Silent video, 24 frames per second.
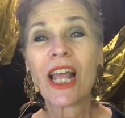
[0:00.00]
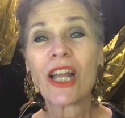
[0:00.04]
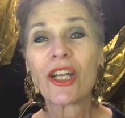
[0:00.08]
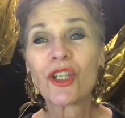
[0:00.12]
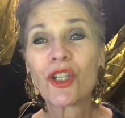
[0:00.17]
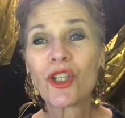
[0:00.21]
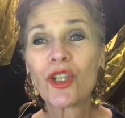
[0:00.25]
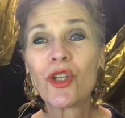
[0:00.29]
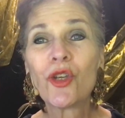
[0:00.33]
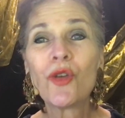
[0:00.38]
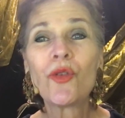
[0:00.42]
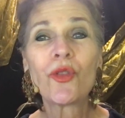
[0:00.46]
at
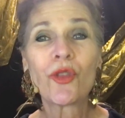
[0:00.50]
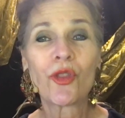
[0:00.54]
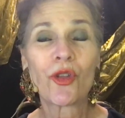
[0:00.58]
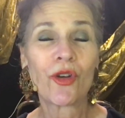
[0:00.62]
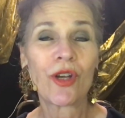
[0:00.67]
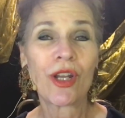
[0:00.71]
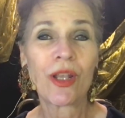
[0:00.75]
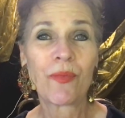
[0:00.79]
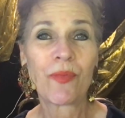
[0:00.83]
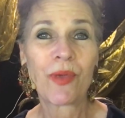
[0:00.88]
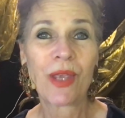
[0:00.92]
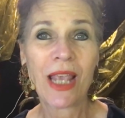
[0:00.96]

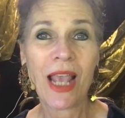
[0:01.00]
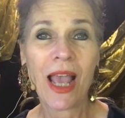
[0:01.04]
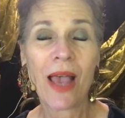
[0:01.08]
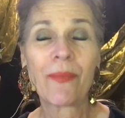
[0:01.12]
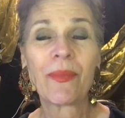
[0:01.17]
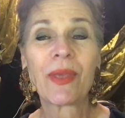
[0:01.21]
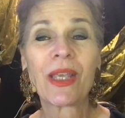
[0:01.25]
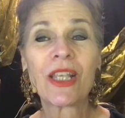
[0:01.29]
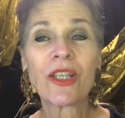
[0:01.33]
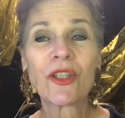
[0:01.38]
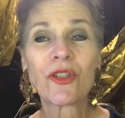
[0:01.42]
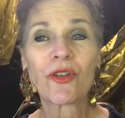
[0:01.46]
2:30
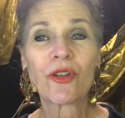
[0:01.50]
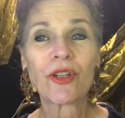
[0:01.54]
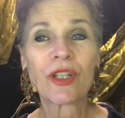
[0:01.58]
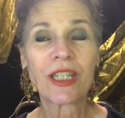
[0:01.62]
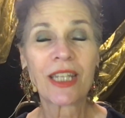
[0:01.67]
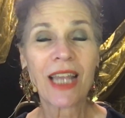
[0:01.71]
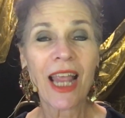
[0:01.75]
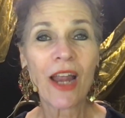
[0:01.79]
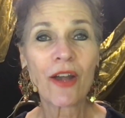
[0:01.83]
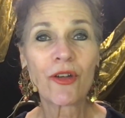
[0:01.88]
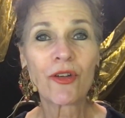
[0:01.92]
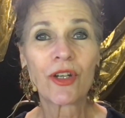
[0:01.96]
p.m. Eastern
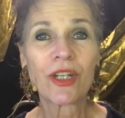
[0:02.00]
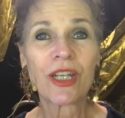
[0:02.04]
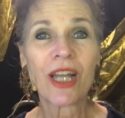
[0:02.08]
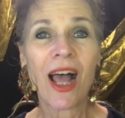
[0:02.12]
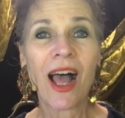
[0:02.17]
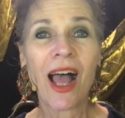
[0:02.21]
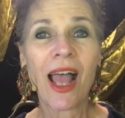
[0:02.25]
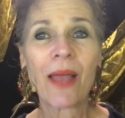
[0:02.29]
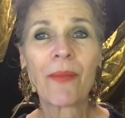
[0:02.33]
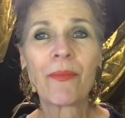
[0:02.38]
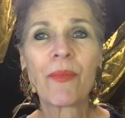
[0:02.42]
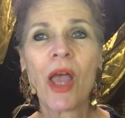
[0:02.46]
Standard
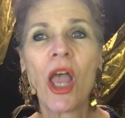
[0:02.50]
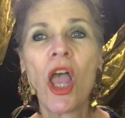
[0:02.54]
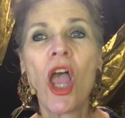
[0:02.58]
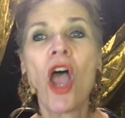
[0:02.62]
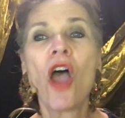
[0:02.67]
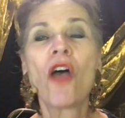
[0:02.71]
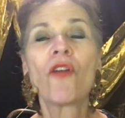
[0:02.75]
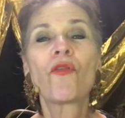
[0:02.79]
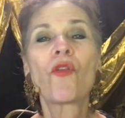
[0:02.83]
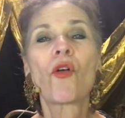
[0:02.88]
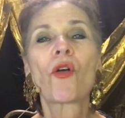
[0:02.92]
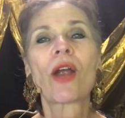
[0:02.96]
Time,
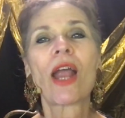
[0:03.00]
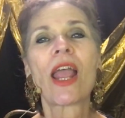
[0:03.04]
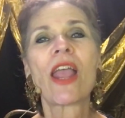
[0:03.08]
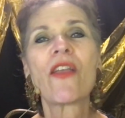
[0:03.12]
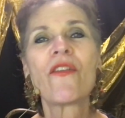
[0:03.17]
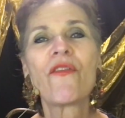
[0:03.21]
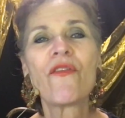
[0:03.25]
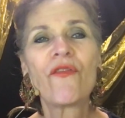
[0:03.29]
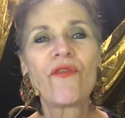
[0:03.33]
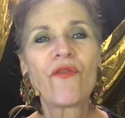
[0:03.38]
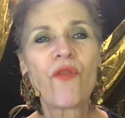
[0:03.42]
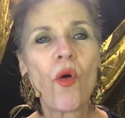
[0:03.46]
for a
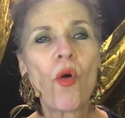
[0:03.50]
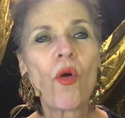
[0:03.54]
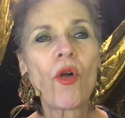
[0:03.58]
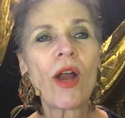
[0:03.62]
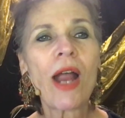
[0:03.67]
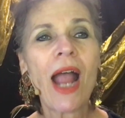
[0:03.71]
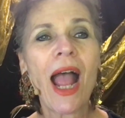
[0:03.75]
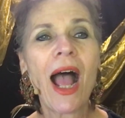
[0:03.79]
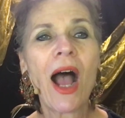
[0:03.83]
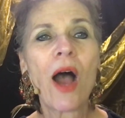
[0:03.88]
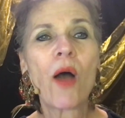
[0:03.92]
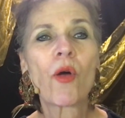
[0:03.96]

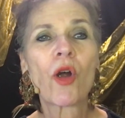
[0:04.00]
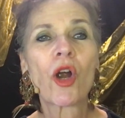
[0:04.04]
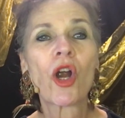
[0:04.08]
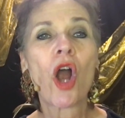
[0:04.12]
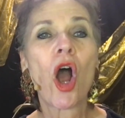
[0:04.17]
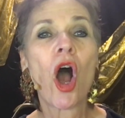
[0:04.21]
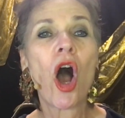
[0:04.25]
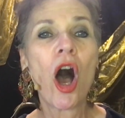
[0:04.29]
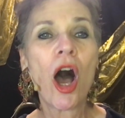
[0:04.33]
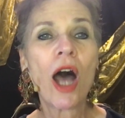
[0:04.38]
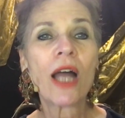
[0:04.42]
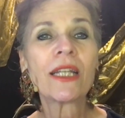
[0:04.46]
4-hour
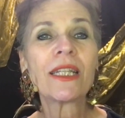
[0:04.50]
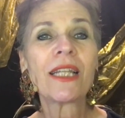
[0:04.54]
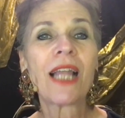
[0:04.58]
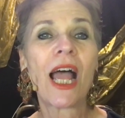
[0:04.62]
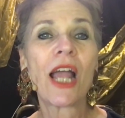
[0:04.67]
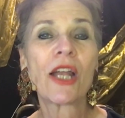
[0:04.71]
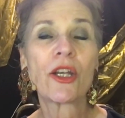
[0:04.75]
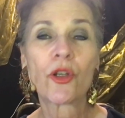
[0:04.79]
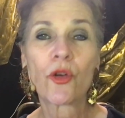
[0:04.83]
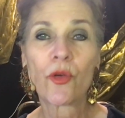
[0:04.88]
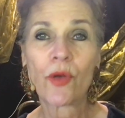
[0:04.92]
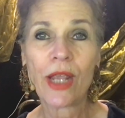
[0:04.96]

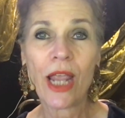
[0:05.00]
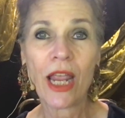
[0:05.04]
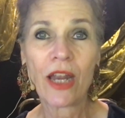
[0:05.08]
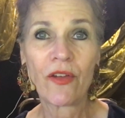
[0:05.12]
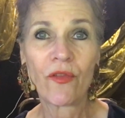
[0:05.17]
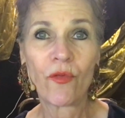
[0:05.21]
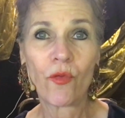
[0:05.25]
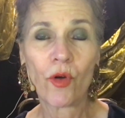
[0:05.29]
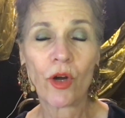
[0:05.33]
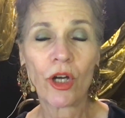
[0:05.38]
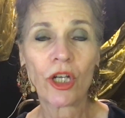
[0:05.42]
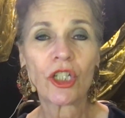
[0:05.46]
online
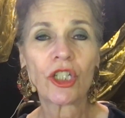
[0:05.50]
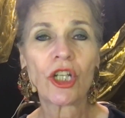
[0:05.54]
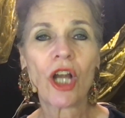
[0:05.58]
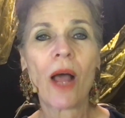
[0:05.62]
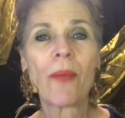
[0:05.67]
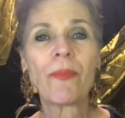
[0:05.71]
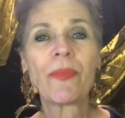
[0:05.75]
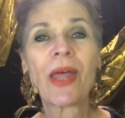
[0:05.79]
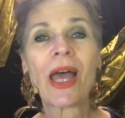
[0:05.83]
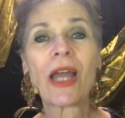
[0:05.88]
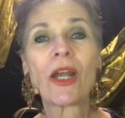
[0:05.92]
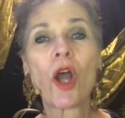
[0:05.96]
creative
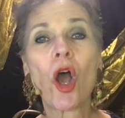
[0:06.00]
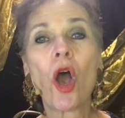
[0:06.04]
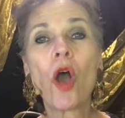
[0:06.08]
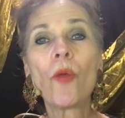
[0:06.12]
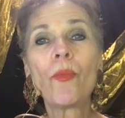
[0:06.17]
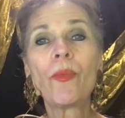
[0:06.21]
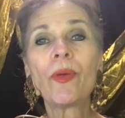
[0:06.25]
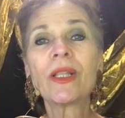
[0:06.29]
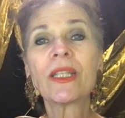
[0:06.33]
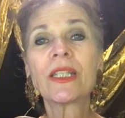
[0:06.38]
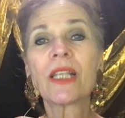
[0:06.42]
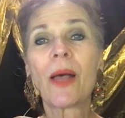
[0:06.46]
workshop that
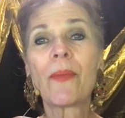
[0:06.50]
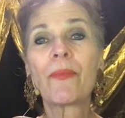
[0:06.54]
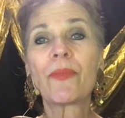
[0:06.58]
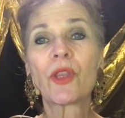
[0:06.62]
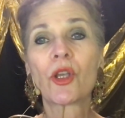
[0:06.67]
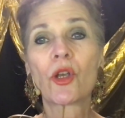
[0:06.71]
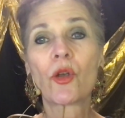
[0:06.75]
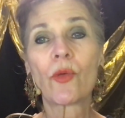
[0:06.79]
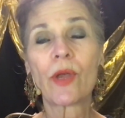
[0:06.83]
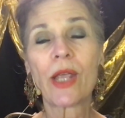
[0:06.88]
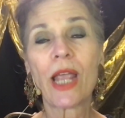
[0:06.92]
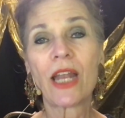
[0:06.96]
opens up
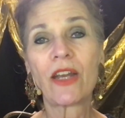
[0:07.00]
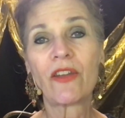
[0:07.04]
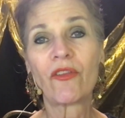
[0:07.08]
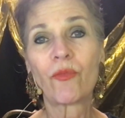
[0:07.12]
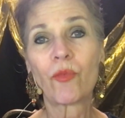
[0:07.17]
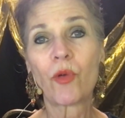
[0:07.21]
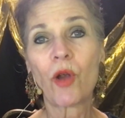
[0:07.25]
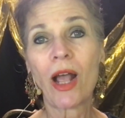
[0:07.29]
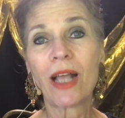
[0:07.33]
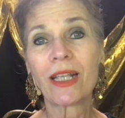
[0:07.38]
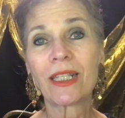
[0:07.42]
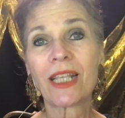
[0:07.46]
the creative
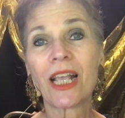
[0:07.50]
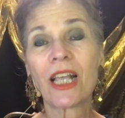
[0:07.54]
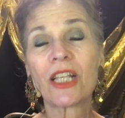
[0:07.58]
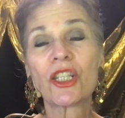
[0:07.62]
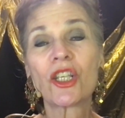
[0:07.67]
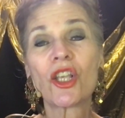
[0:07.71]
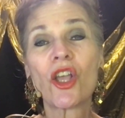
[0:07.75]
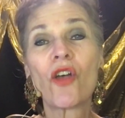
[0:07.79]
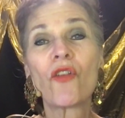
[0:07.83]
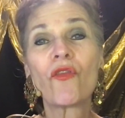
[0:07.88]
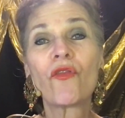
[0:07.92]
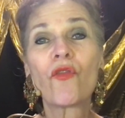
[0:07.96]

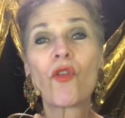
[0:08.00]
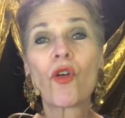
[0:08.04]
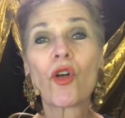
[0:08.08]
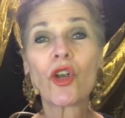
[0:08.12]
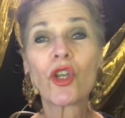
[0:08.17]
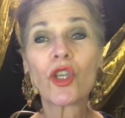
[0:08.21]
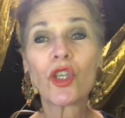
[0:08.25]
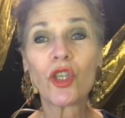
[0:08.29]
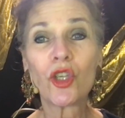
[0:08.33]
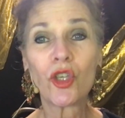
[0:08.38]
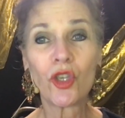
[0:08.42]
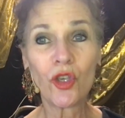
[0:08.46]
process for
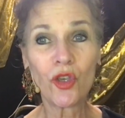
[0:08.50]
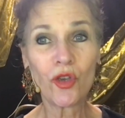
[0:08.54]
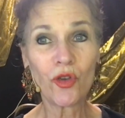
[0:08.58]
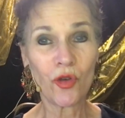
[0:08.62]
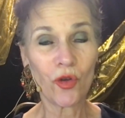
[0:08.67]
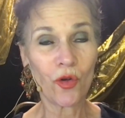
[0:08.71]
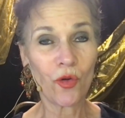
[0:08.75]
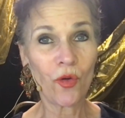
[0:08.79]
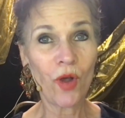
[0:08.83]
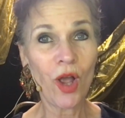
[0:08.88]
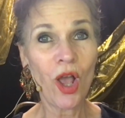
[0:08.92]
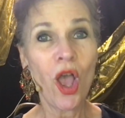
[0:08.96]

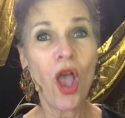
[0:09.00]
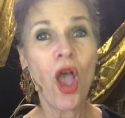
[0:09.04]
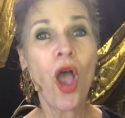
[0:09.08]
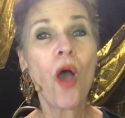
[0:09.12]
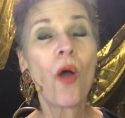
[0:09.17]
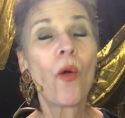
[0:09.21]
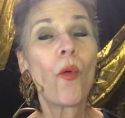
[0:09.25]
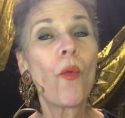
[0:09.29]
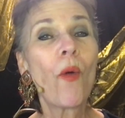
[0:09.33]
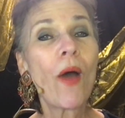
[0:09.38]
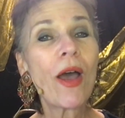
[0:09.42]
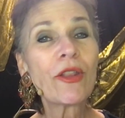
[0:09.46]
you,
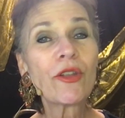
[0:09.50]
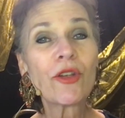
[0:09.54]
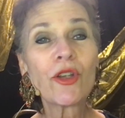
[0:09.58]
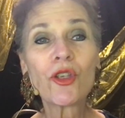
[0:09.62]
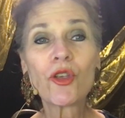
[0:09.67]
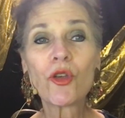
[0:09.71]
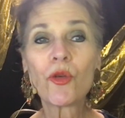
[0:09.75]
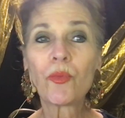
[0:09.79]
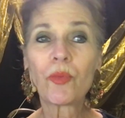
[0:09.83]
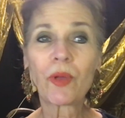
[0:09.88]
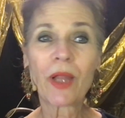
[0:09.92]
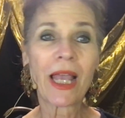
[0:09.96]
whether
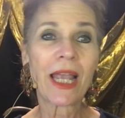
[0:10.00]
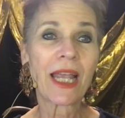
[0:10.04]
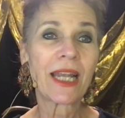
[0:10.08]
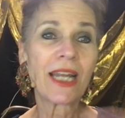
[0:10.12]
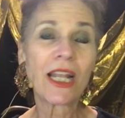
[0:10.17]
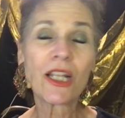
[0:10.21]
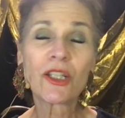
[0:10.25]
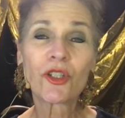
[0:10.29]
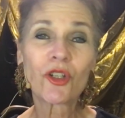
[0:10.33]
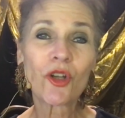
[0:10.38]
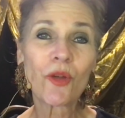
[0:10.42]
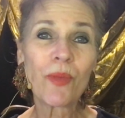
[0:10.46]
you play an
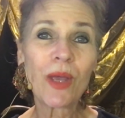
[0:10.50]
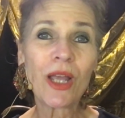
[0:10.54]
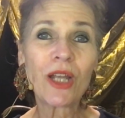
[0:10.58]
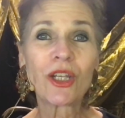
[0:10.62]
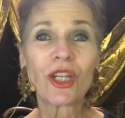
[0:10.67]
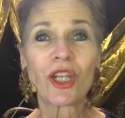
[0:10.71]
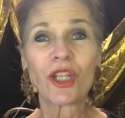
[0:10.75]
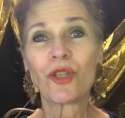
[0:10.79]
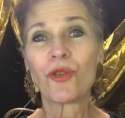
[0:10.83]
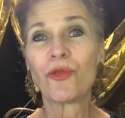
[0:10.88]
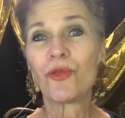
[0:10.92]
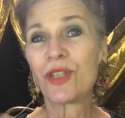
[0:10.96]

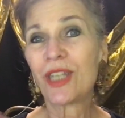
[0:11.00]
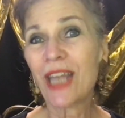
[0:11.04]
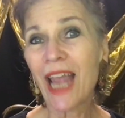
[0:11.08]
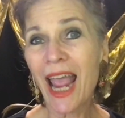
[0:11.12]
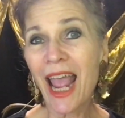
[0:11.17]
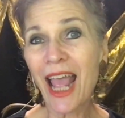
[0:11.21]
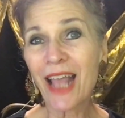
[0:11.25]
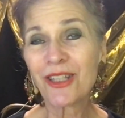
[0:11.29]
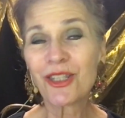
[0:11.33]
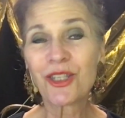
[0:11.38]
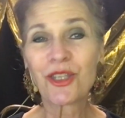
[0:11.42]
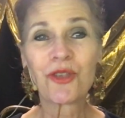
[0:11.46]
instrument, you
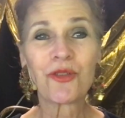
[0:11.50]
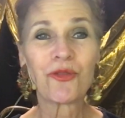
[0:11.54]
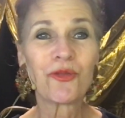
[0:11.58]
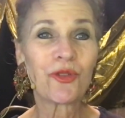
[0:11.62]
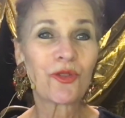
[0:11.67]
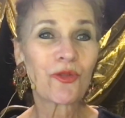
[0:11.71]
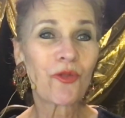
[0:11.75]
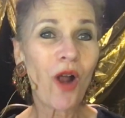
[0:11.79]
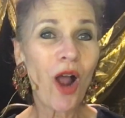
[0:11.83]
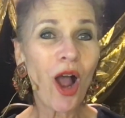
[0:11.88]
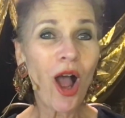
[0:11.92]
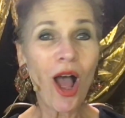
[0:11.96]
dance, you
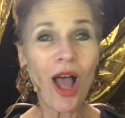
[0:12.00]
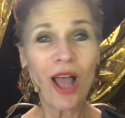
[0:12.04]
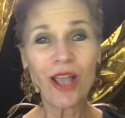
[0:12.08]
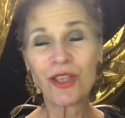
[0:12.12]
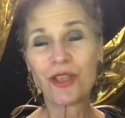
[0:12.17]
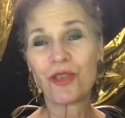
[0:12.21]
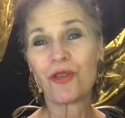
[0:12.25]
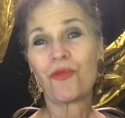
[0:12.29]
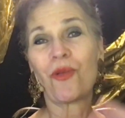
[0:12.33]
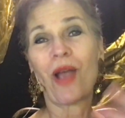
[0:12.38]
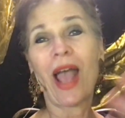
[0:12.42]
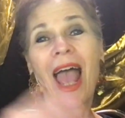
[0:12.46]
draw,
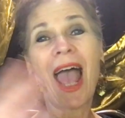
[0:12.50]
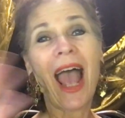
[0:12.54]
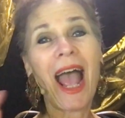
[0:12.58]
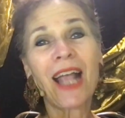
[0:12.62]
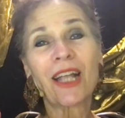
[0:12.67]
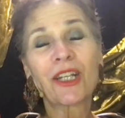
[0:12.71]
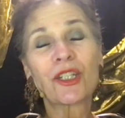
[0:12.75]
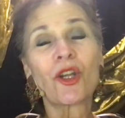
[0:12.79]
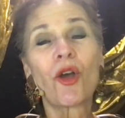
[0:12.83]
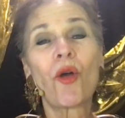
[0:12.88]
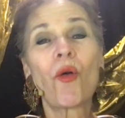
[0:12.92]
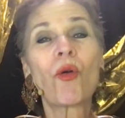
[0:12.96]
you
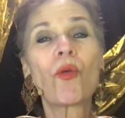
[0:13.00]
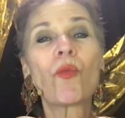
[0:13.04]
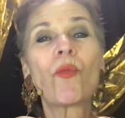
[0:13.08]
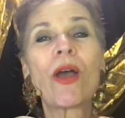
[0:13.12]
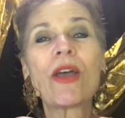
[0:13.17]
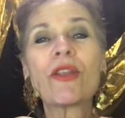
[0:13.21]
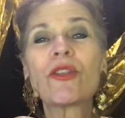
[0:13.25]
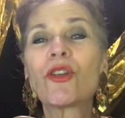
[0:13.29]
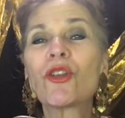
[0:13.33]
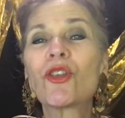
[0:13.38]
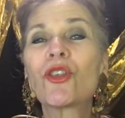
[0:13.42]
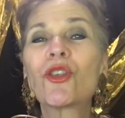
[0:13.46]
act, or
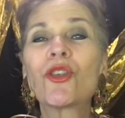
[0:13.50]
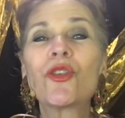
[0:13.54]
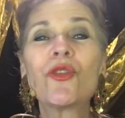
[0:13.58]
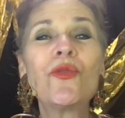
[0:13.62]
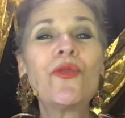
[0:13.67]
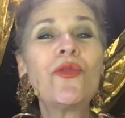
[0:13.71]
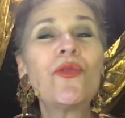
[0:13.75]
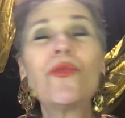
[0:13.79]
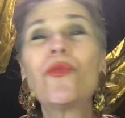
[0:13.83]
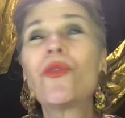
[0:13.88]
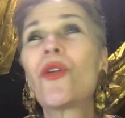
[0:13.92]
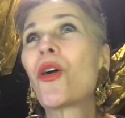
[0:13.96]
whether
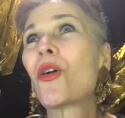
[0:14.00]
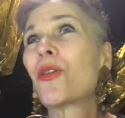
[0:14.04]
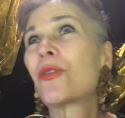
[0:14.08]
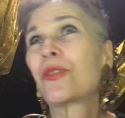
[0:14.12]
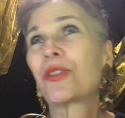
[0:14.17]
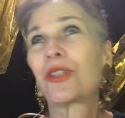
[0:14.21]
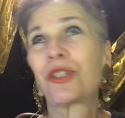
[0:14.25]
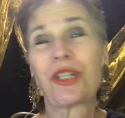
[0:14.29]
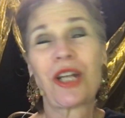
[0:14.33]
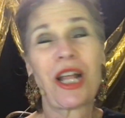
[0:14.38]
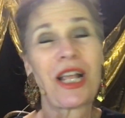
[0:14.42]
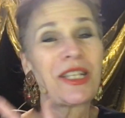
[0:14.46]
you are
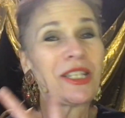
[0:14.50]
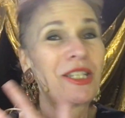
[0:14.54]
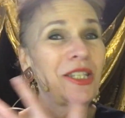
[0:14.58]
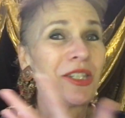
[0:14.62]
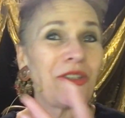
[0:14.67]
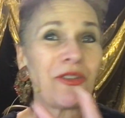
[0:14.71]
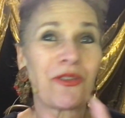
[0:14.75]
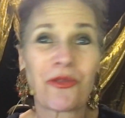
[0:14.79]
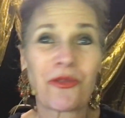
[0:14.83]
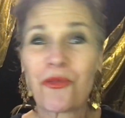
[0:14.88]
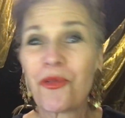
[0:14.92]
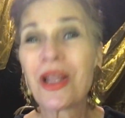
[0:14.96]

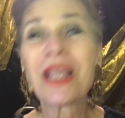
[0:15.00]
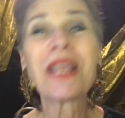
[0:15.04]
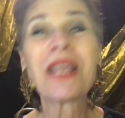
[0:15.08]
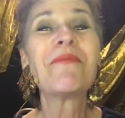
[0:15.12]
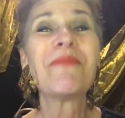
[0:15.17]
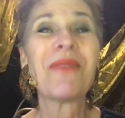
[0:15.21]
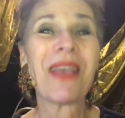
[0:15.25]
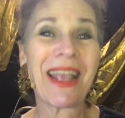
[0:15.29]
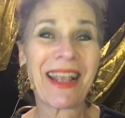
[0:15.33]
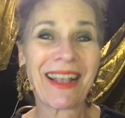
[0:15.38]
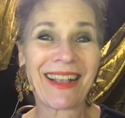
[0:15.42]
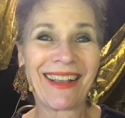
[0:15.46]
just
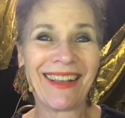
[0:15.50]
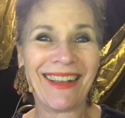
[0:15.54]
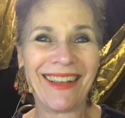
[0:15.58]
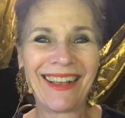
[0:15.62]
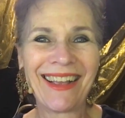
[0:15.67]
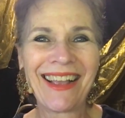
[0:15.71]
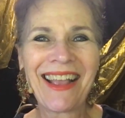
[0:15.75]
dreaming